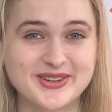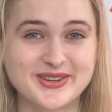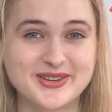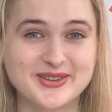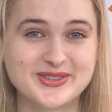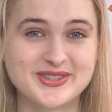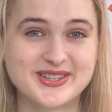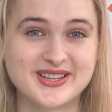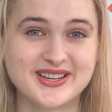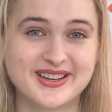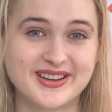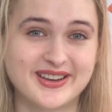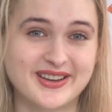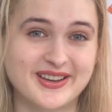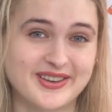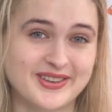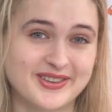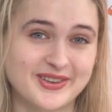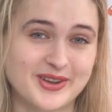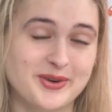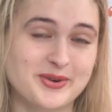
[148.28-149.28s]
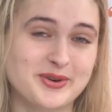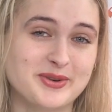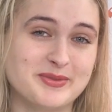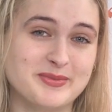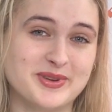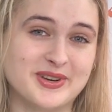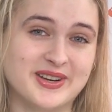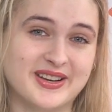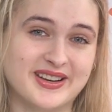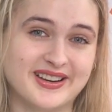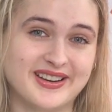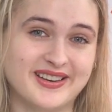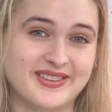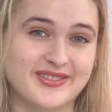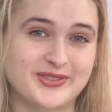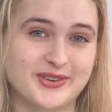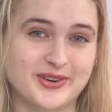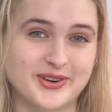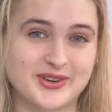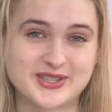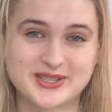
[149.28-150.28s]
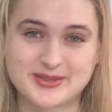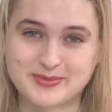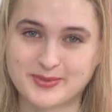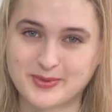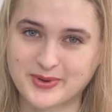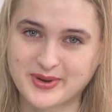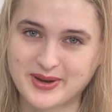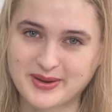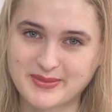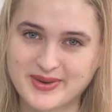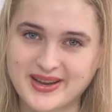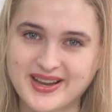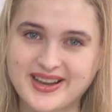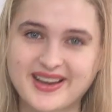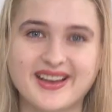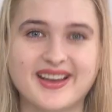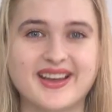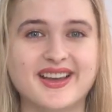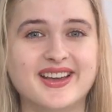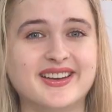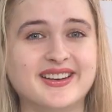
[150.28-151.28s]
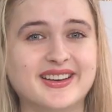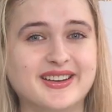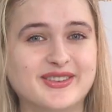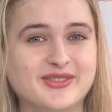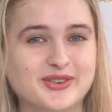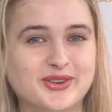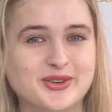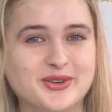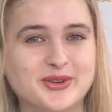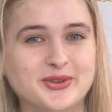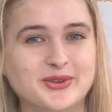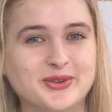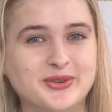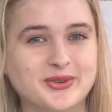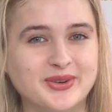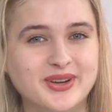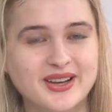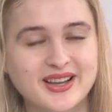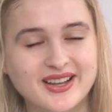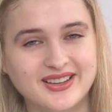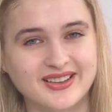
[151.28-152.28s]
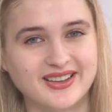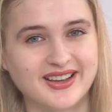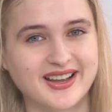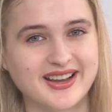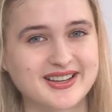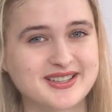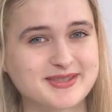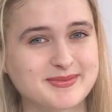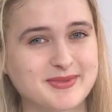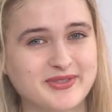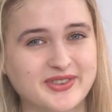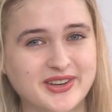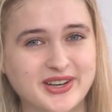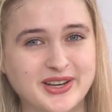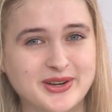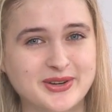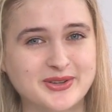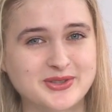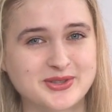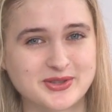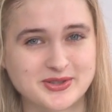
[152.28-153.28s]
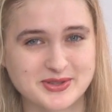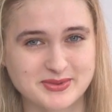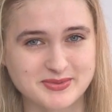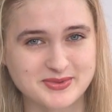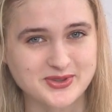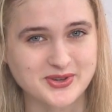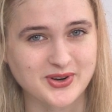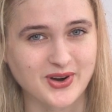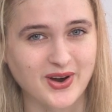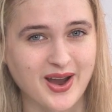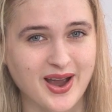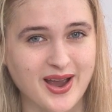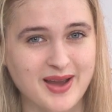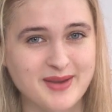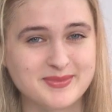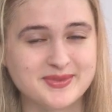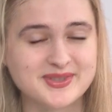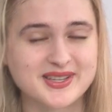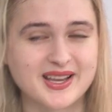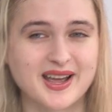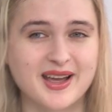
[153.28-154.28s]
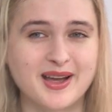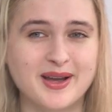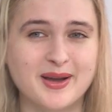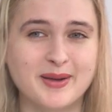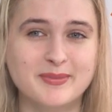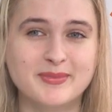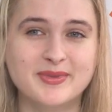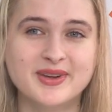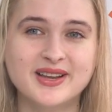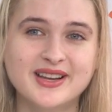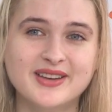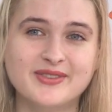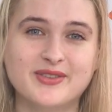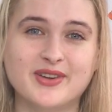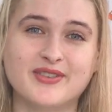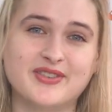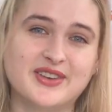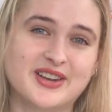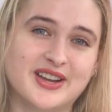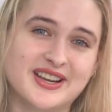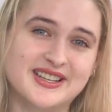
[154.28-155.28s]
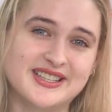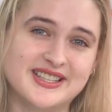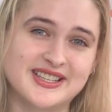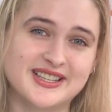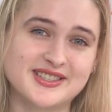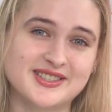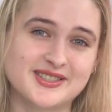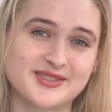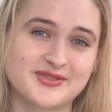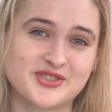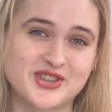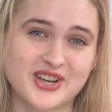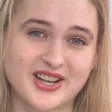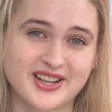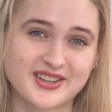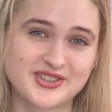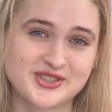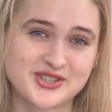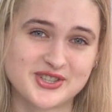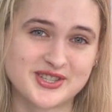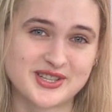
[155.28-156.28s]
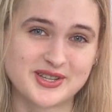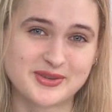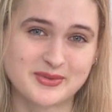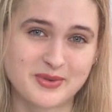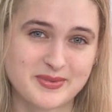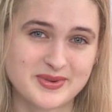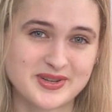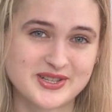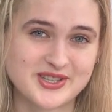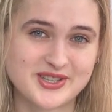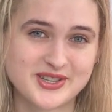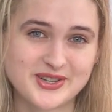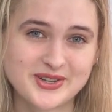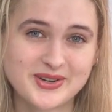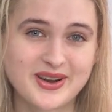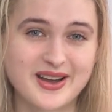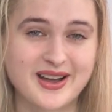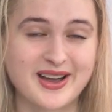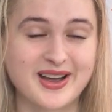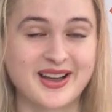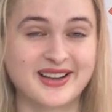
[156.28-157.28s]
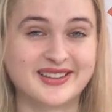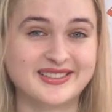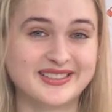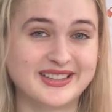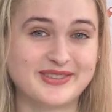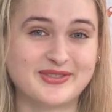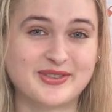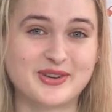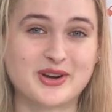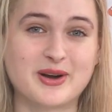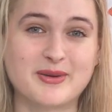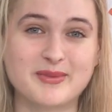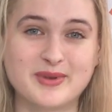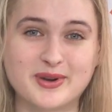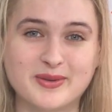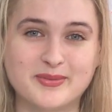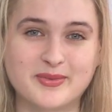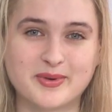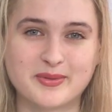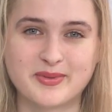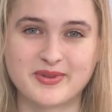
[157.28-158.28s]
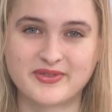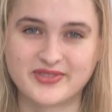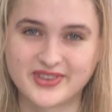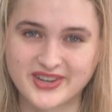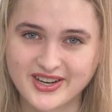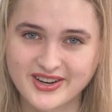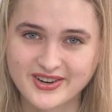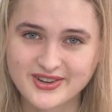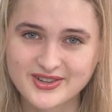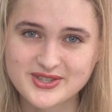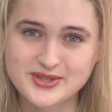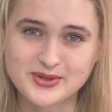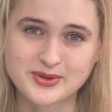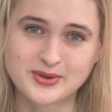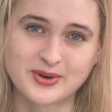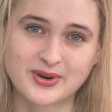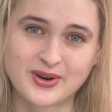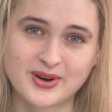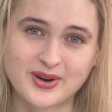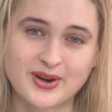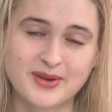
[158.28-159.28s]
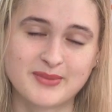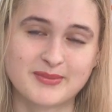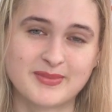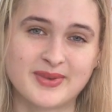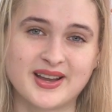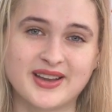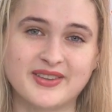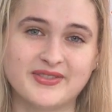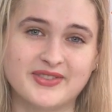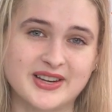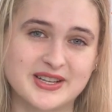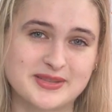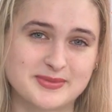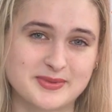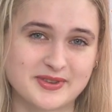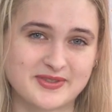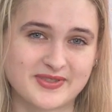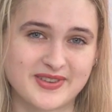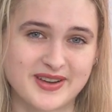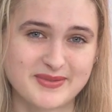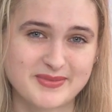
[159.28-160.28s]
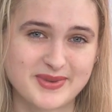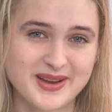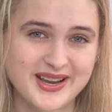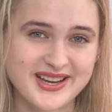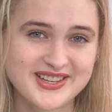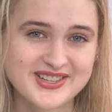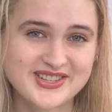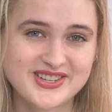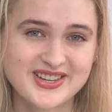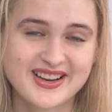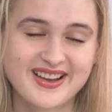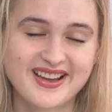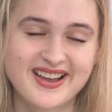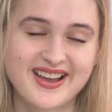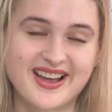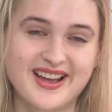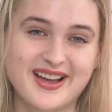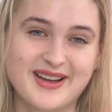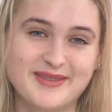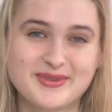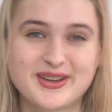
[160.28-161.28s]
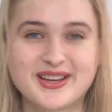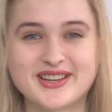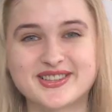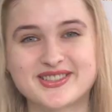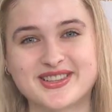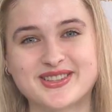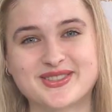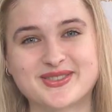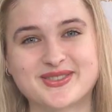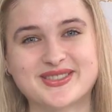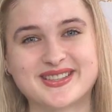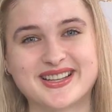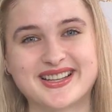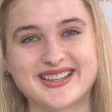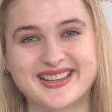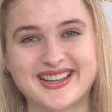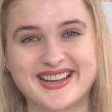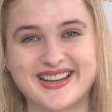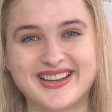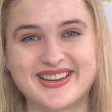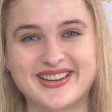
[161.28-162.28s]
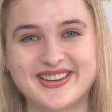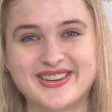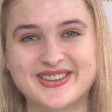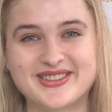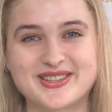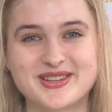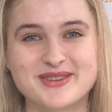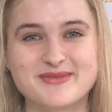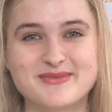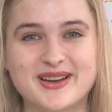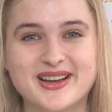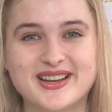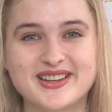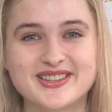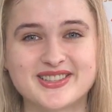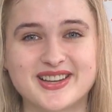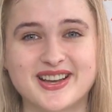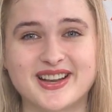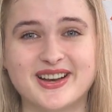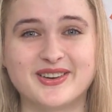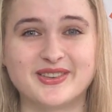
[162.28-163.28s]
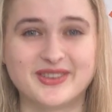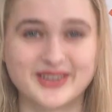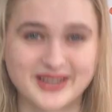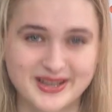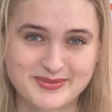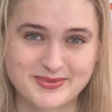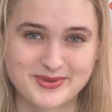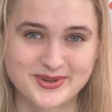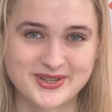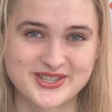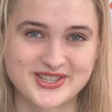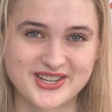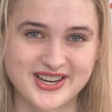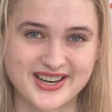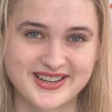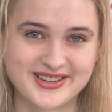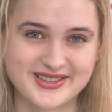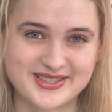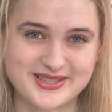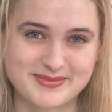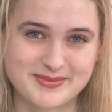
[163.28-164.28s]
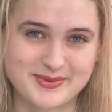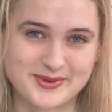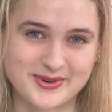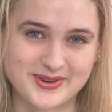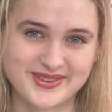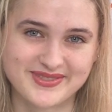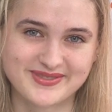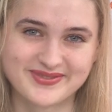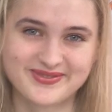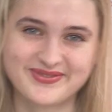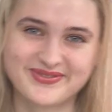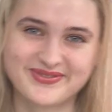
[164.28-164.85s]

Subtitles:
you to the whole community for supporting me and everyone who likes my videos, who subscribes. If you have any ideas of challenges that you want me to do, leave a comment on one of my videos or on my Facebook fan page. So I just want to say thank you so much, and I really appreciate your support.